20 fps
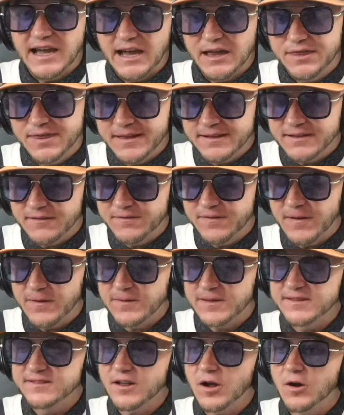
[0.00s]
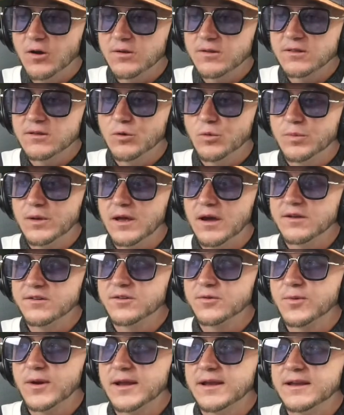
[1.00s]
I think the Falcons are a little bit
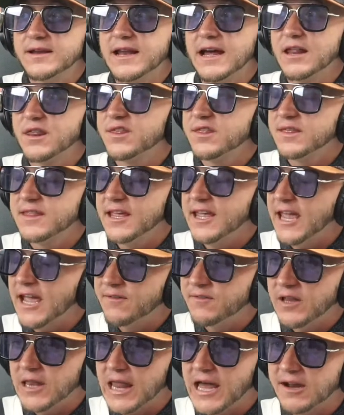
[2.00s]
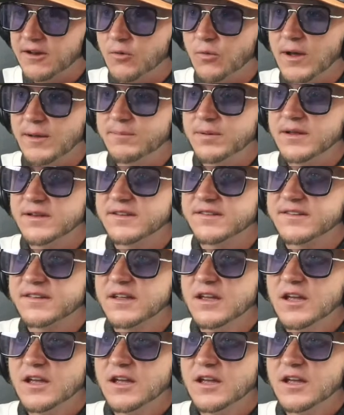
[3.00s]
underrated. They have a lot of weapons.